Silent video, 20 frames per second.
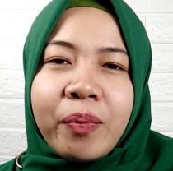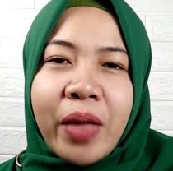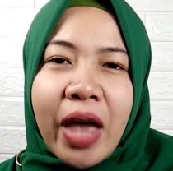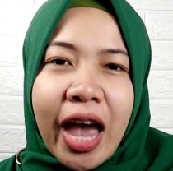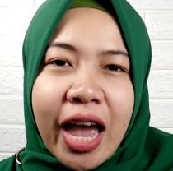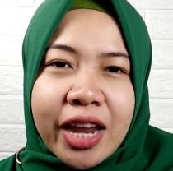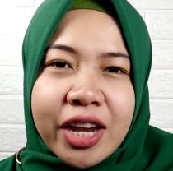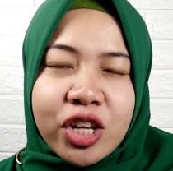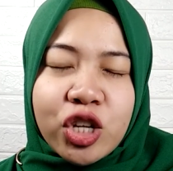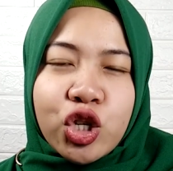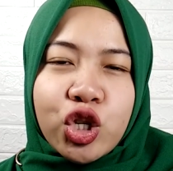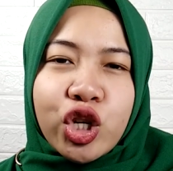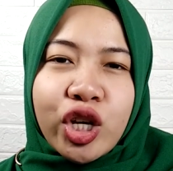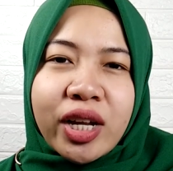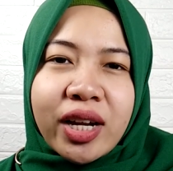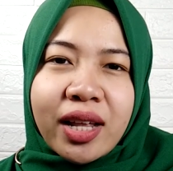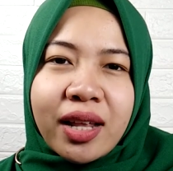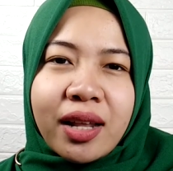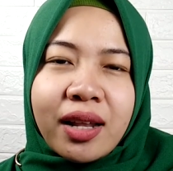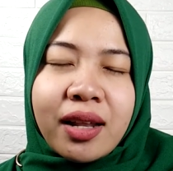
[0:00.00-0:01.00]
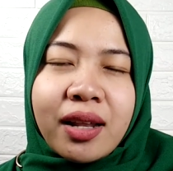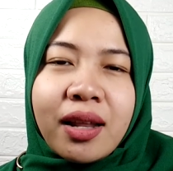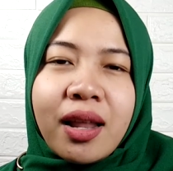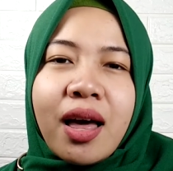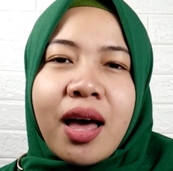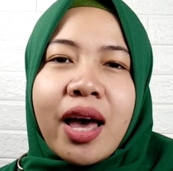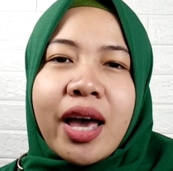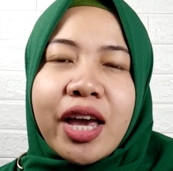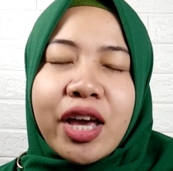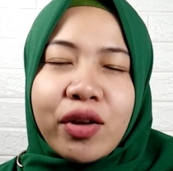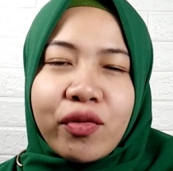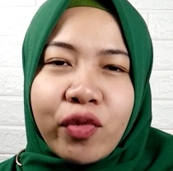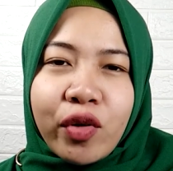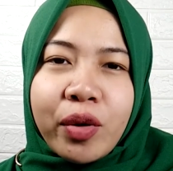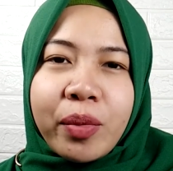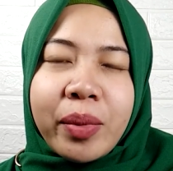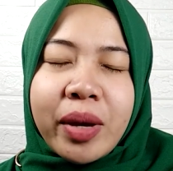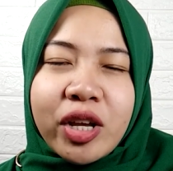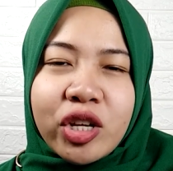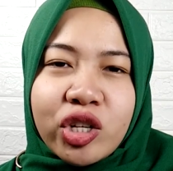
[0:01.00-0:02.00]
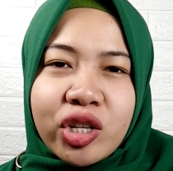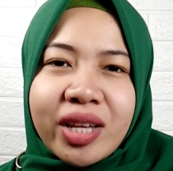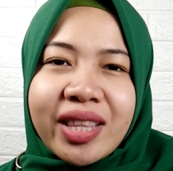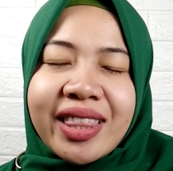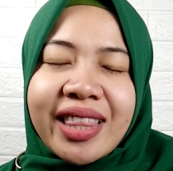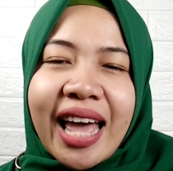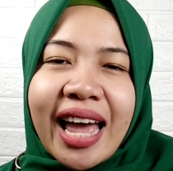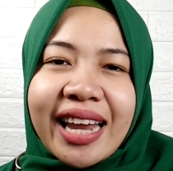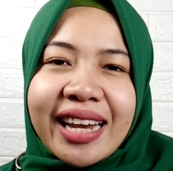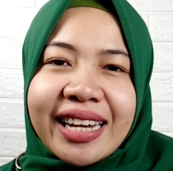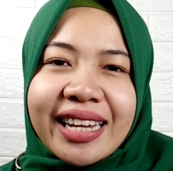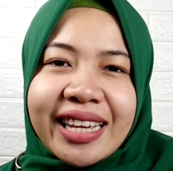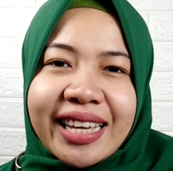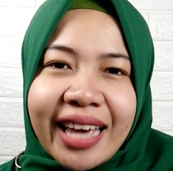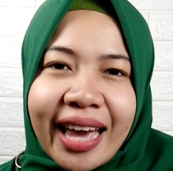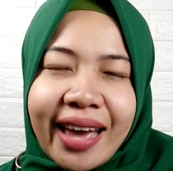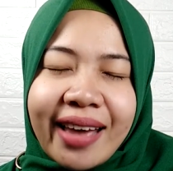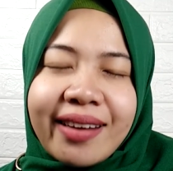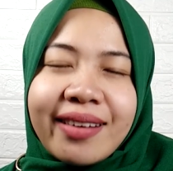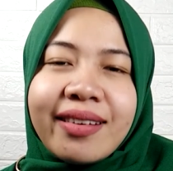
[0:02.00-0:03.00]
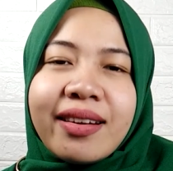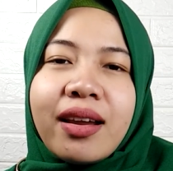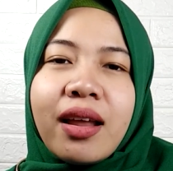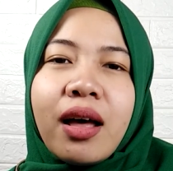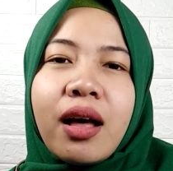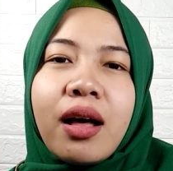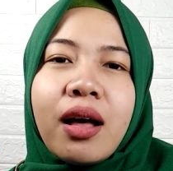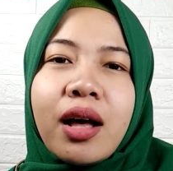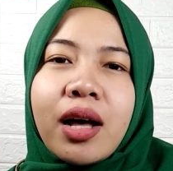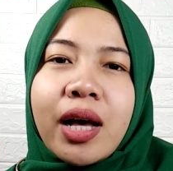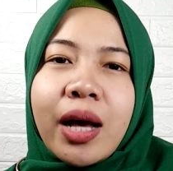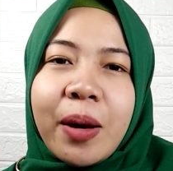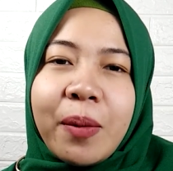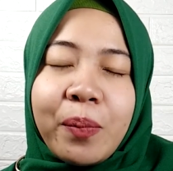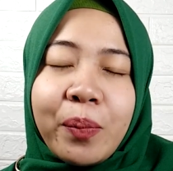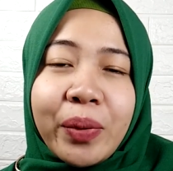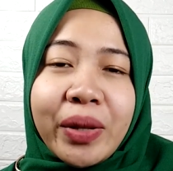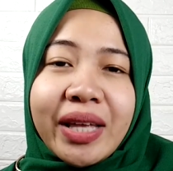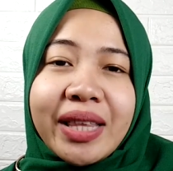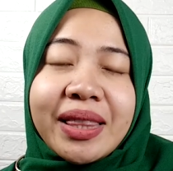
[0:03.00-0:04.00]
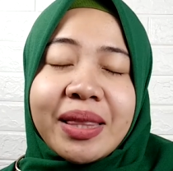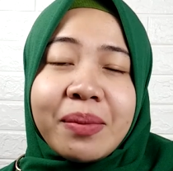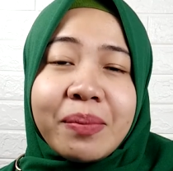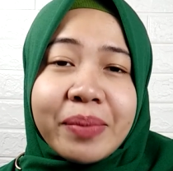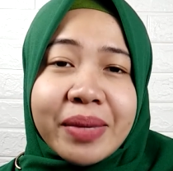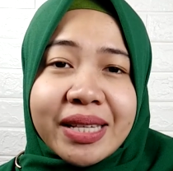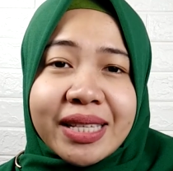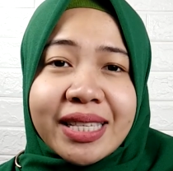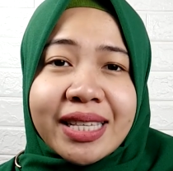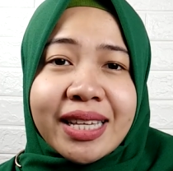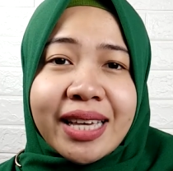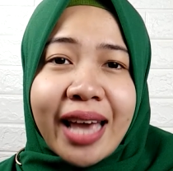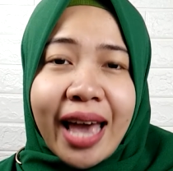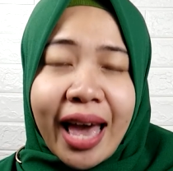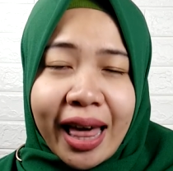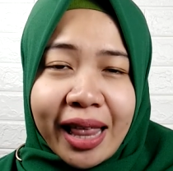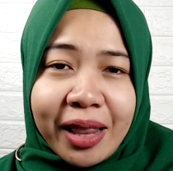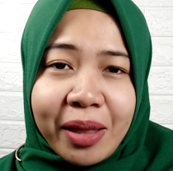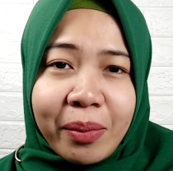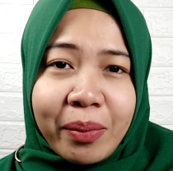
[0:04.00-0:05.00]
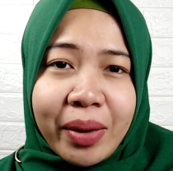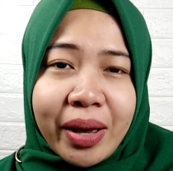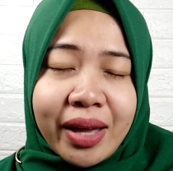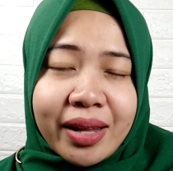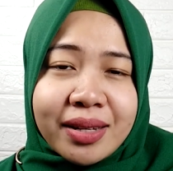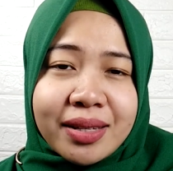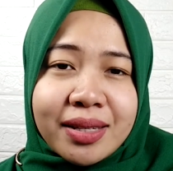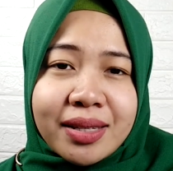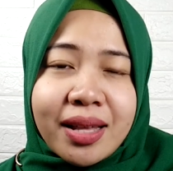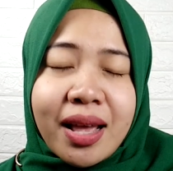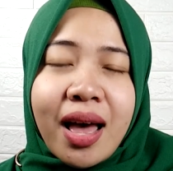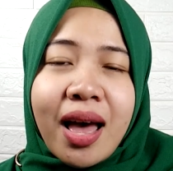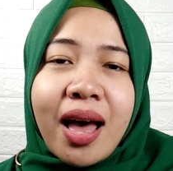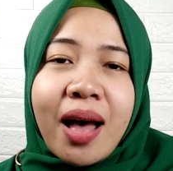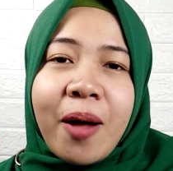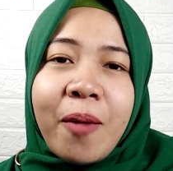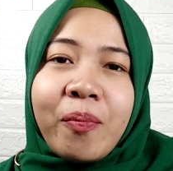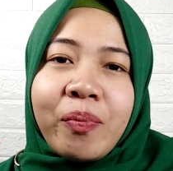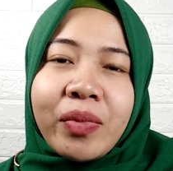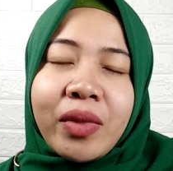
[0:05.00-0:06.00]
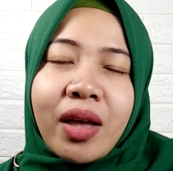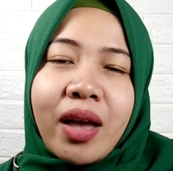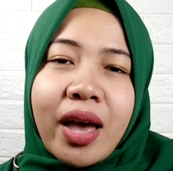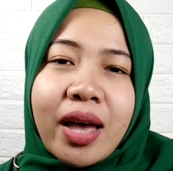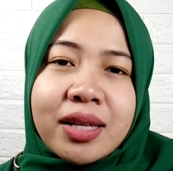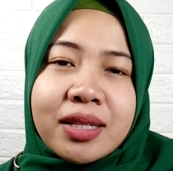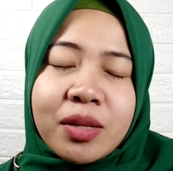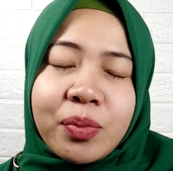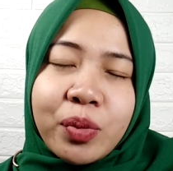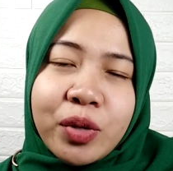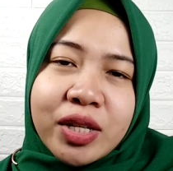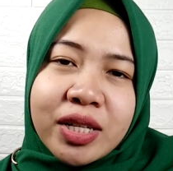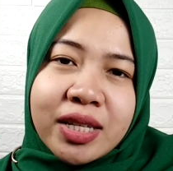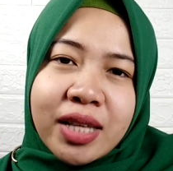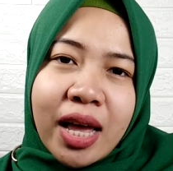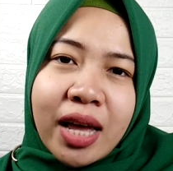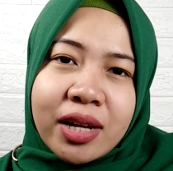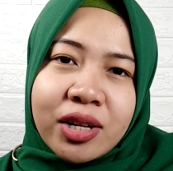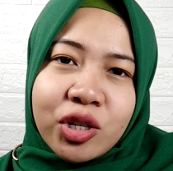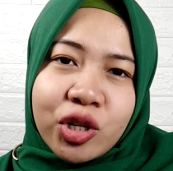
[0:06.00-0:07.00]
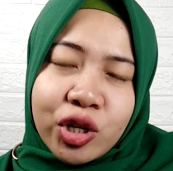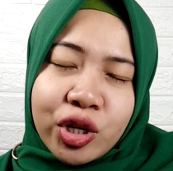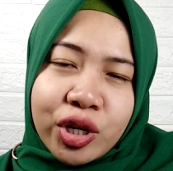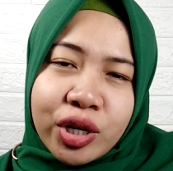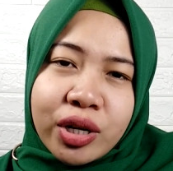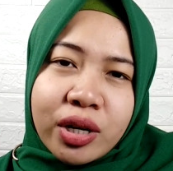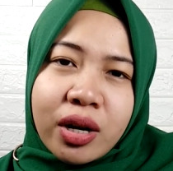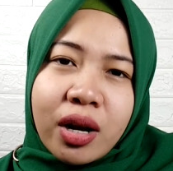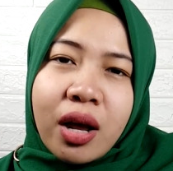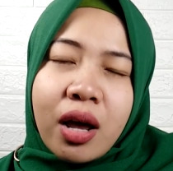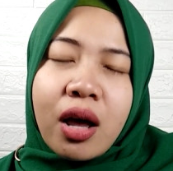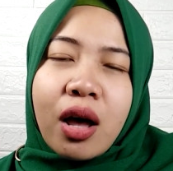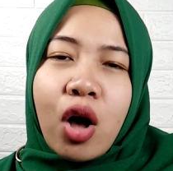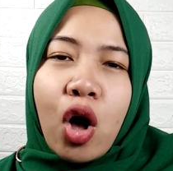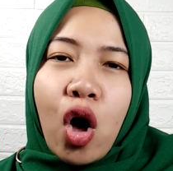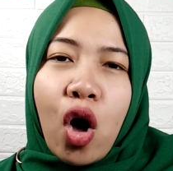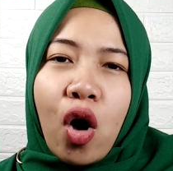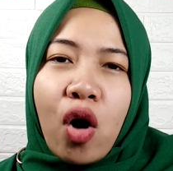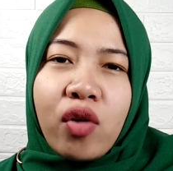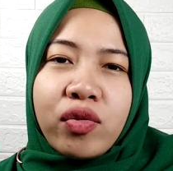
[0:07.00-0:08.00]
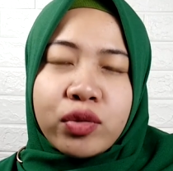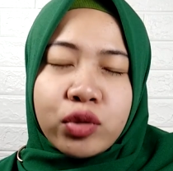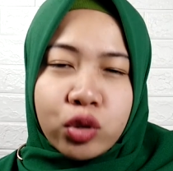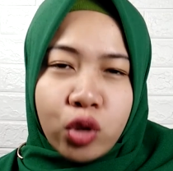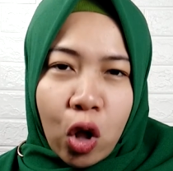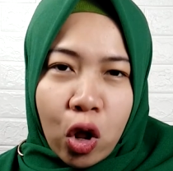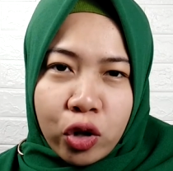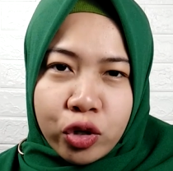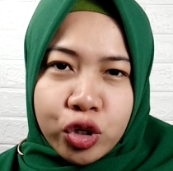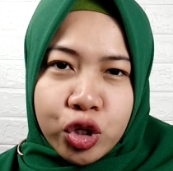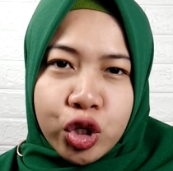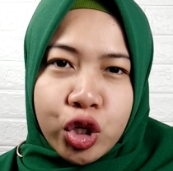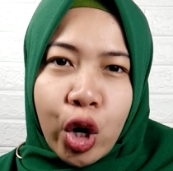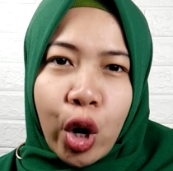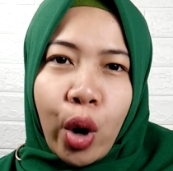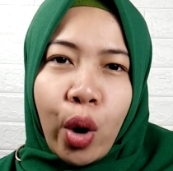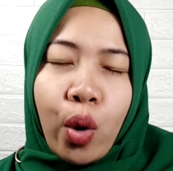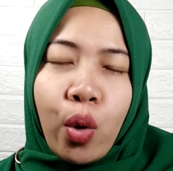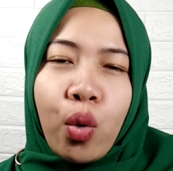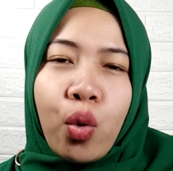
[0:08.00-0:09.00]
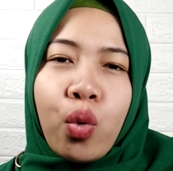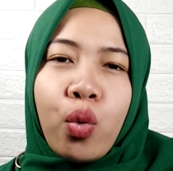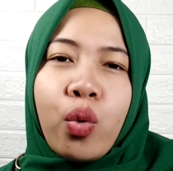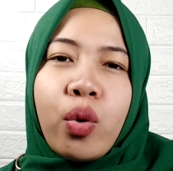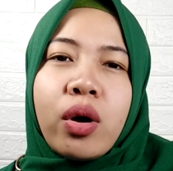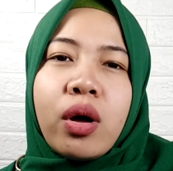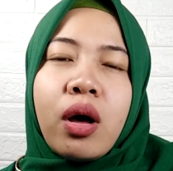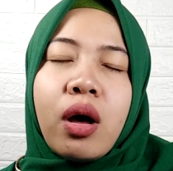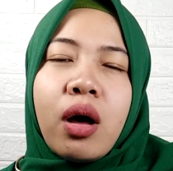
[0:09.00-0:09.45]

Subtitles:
additional information that can complete the missing elements. As a presenter of talk show,